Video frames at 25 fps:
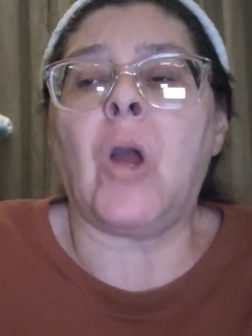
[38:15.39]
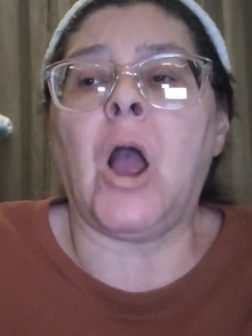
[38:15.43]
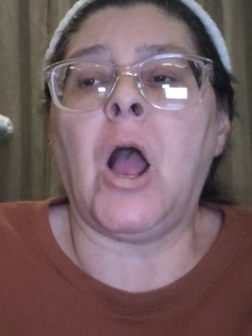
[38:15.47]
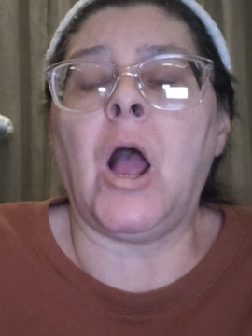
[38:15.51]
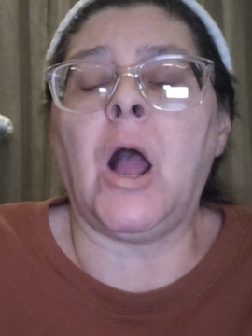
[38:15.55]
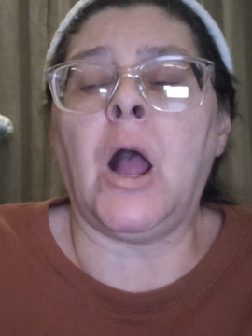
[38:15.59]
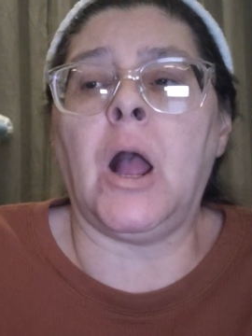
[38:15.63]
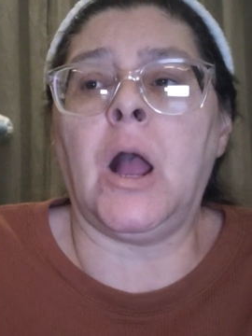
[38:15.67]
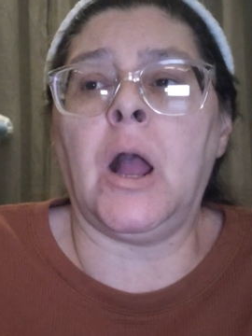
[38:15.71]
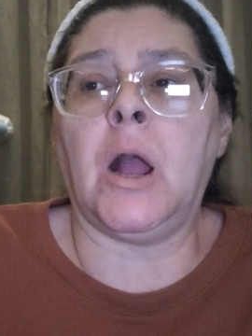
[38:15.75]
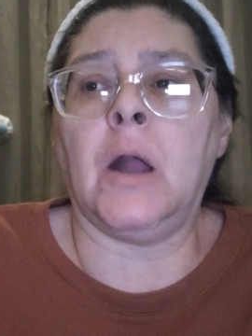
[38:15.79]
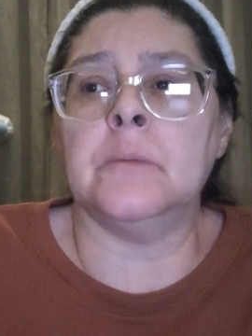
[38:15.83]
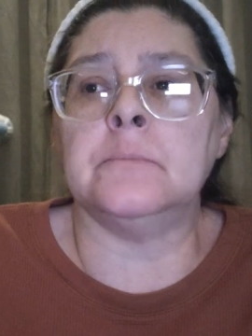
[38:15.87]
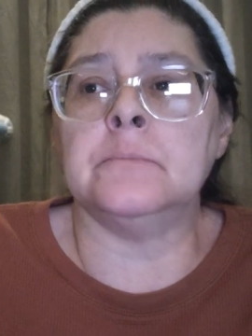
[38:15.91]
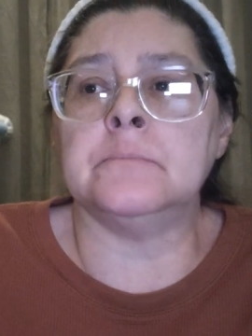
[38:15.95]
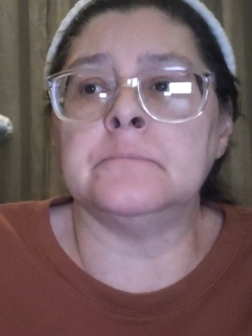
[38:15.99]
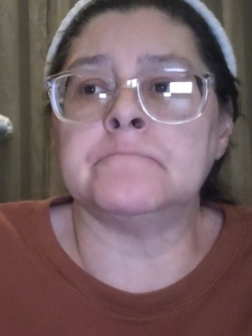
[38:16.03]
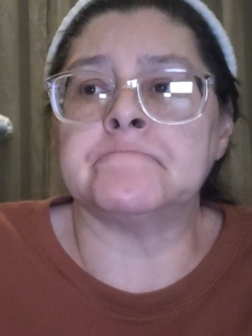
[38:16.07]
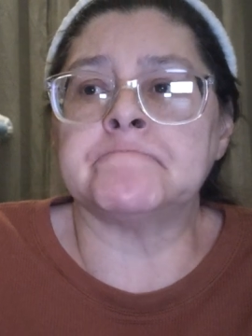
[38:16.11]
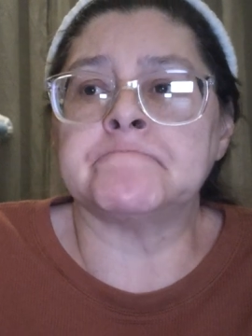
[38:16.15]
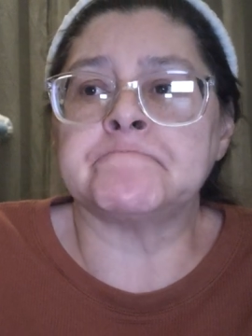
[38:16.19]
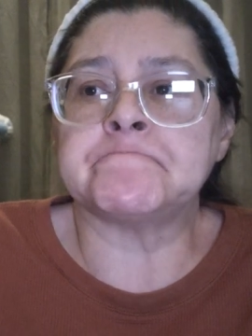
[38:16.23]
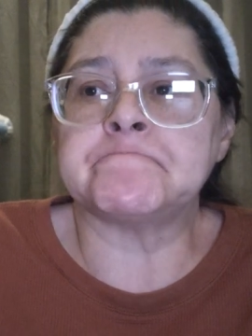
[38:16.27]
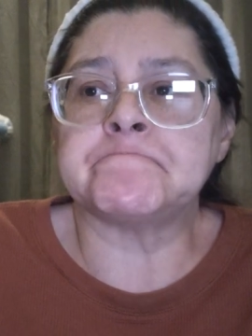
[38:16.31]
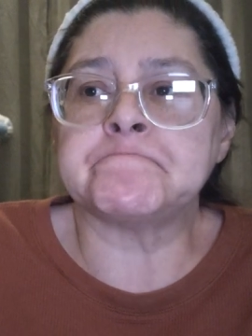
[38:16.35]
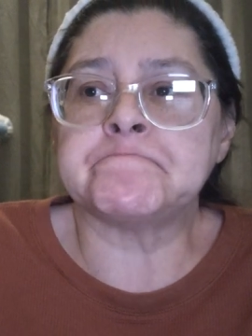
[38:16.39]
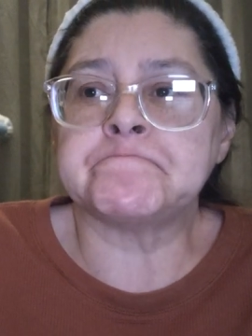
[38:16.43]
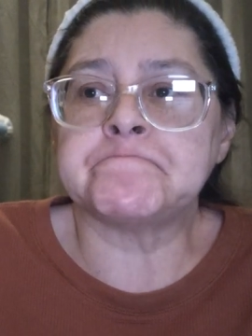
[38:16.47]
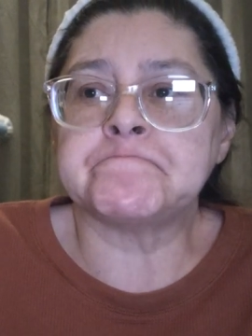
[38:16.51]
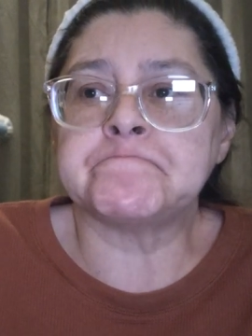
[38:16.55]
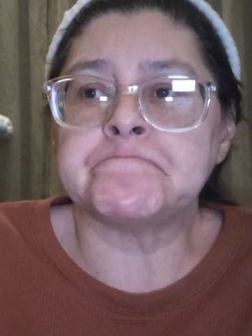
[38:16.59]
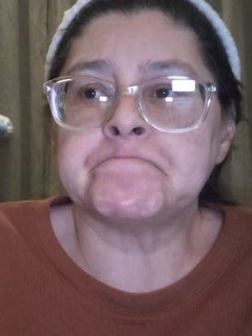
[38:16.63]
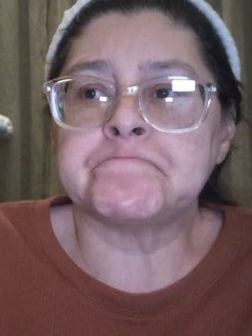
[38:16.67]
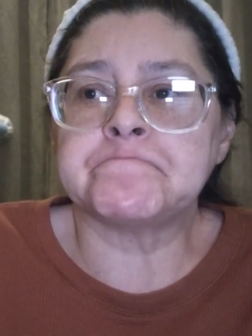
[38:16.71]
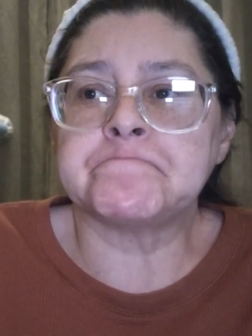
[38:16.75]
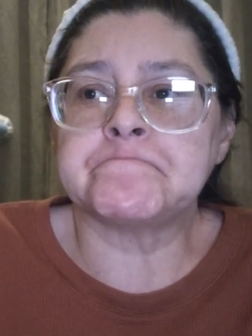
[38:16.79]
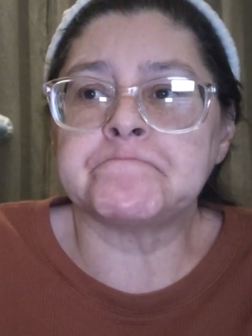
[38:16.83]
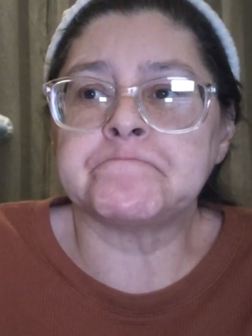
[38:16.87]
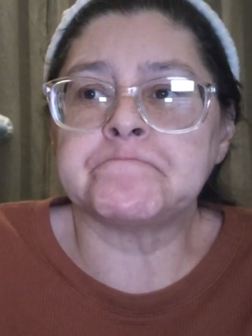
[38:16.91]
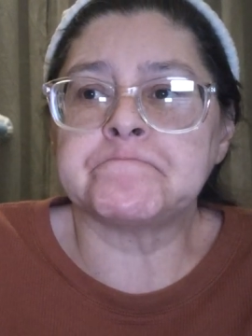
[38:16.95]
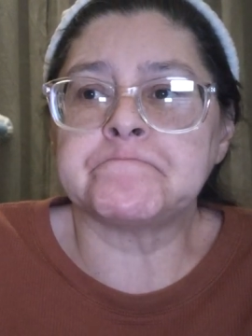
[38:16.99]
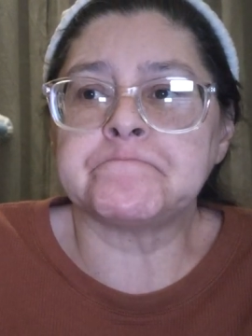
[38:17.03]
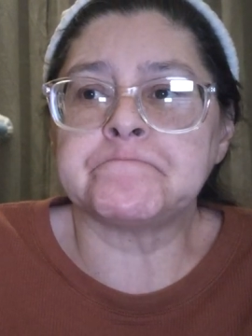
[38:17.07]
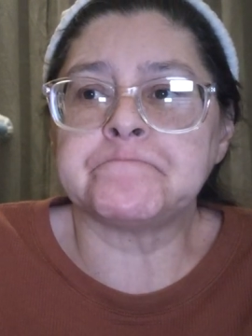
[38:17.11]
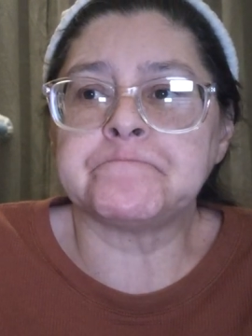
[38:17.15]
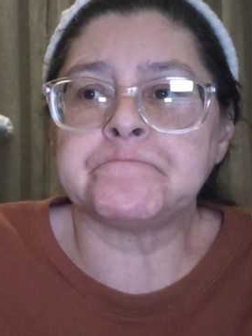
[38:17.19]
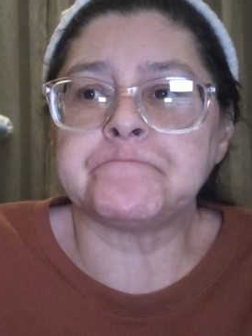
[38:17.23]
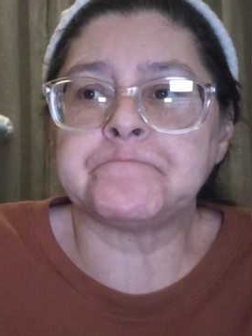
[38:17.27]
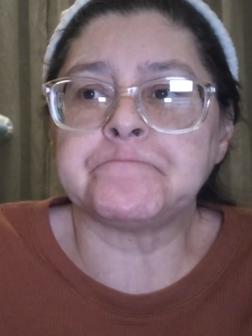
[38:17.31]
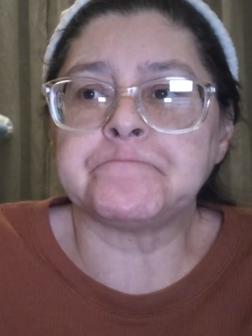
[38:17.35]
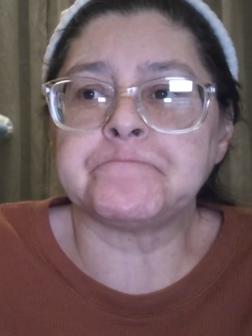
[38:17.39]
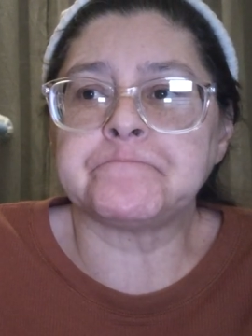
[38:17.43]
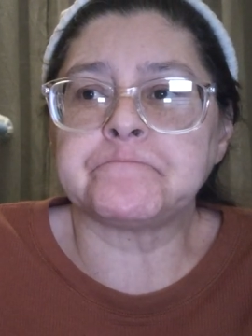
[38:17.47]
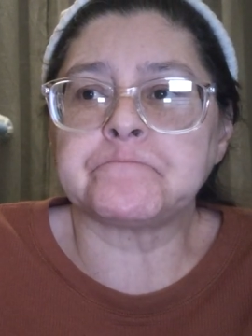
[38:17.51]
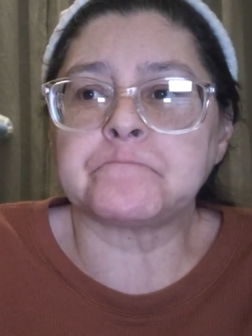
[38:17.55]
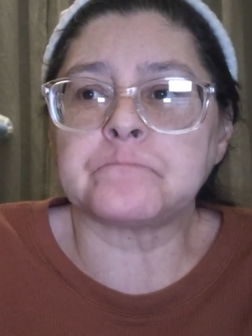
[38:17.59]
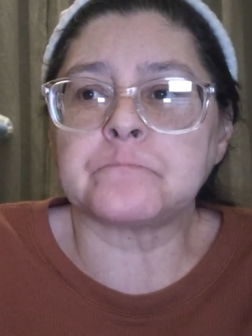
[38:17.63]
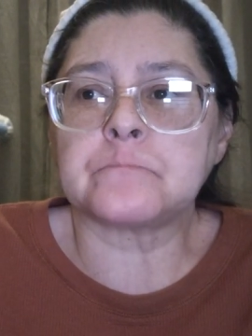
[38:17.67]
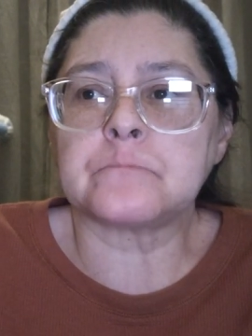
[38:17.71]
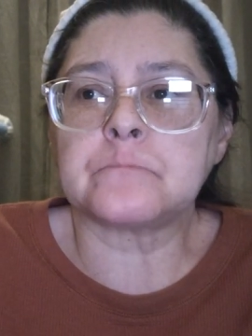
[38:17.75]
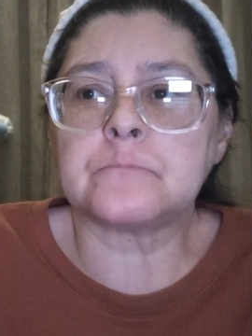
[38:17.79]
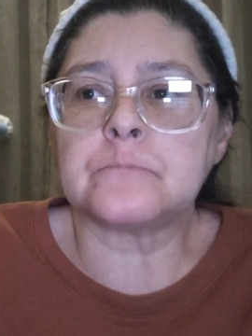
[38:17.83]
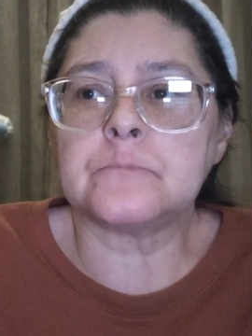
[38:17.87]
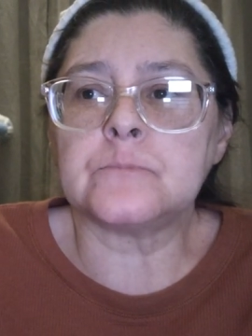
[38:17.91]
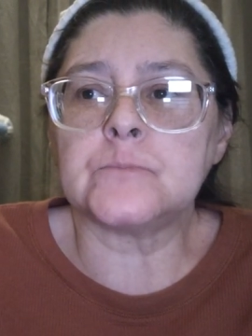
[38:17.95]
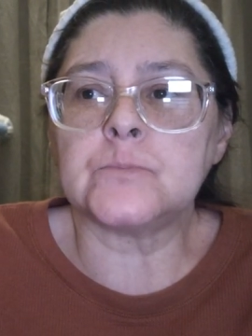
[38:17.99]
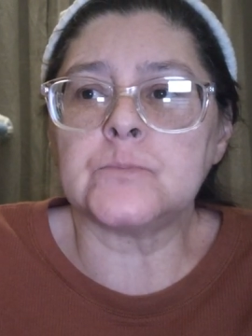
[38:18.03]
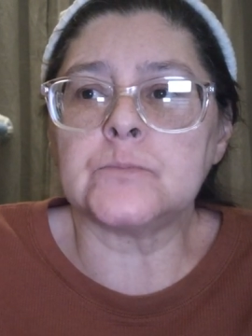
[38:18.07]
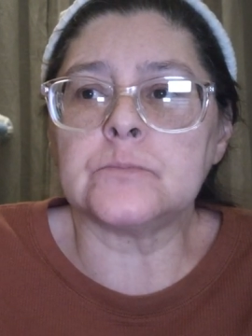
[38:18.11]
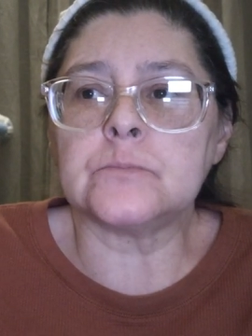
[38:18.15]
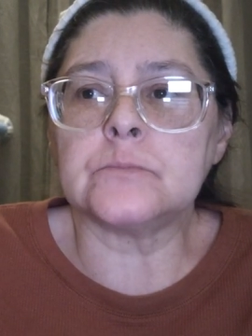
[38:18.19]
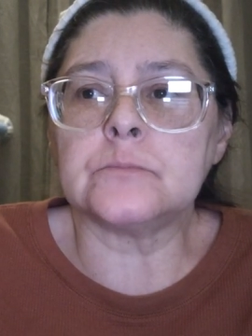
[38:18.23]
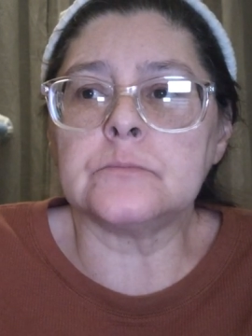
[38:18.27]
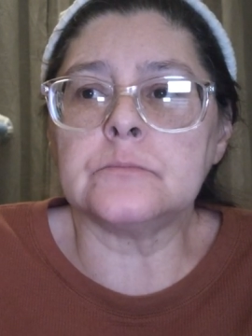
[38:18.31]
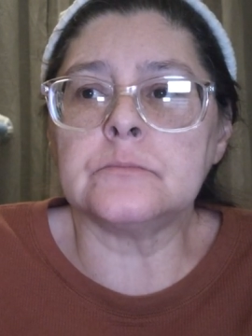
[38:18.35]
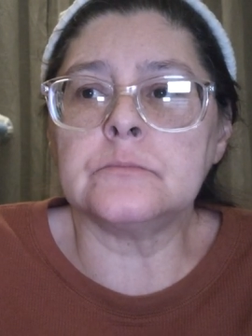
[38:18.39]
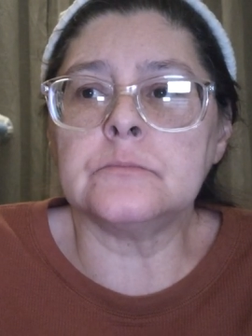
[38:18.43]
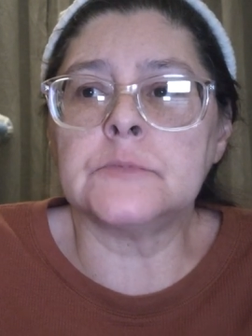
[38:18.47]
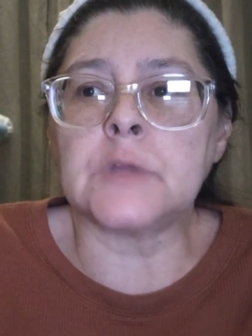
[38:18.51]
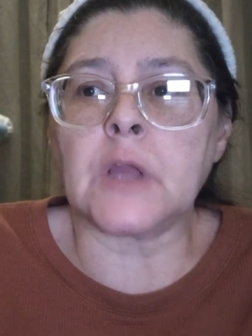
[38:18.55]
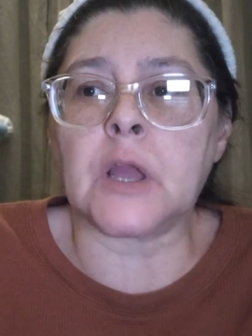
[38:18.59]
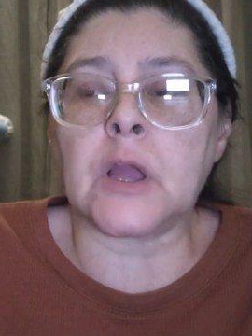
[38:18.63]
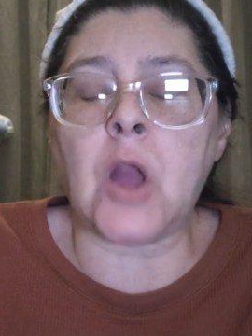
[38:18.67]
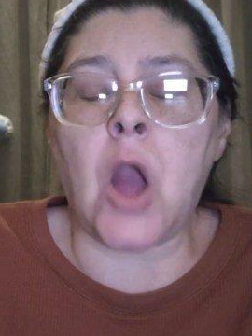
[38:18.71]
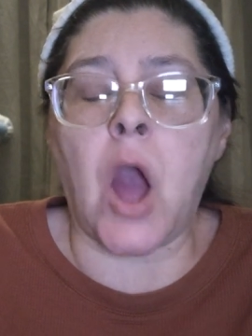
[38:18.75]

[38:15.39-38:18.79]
The